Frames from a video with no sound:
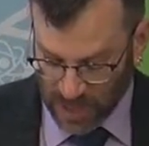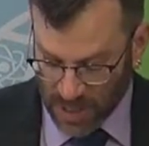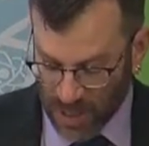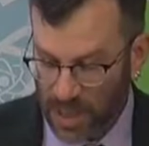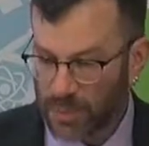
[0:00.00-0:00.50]

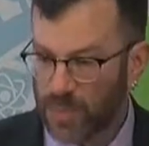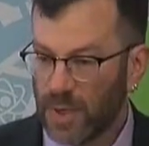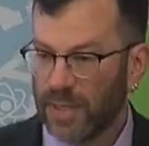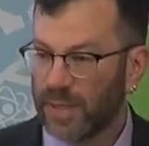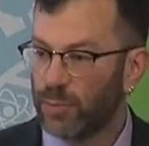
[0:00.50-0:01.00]

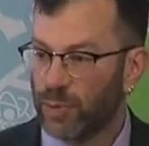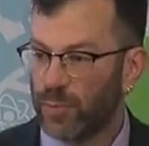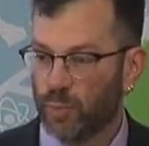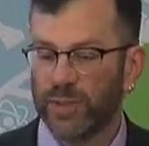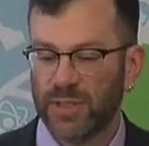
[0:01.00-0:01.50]
And then
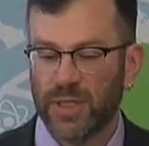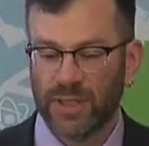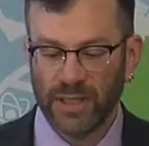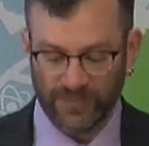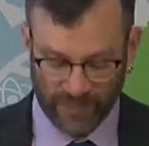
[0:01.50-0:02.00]
we're
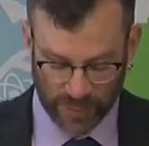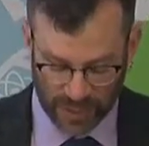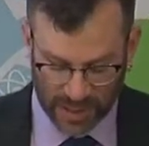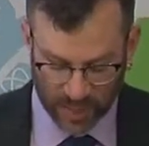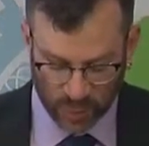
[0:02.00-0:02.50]
taking it from there.